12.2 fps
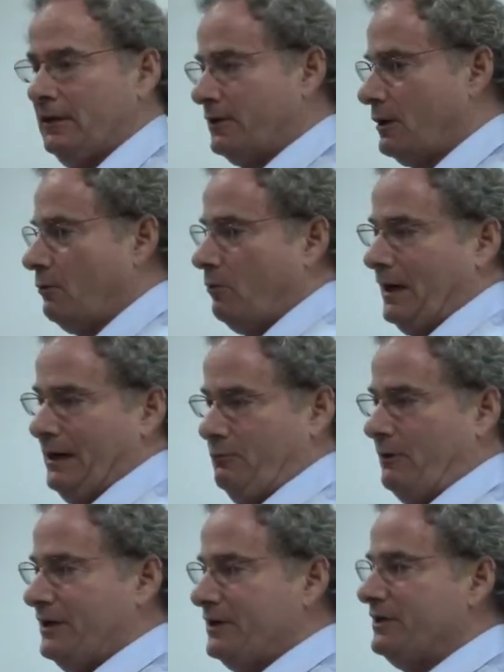you know,
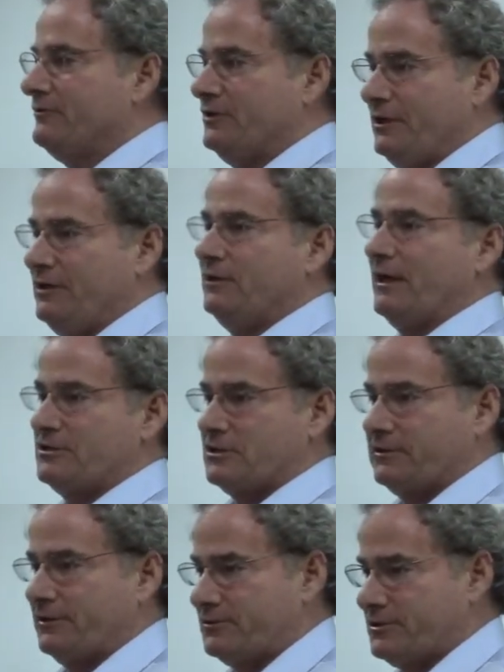why do you even need
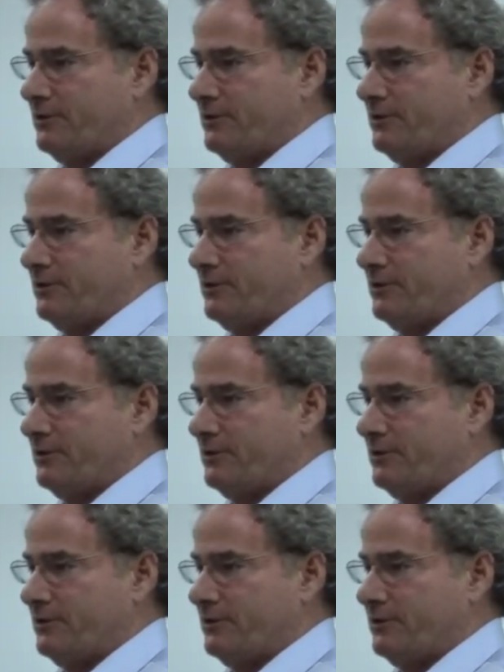legislators?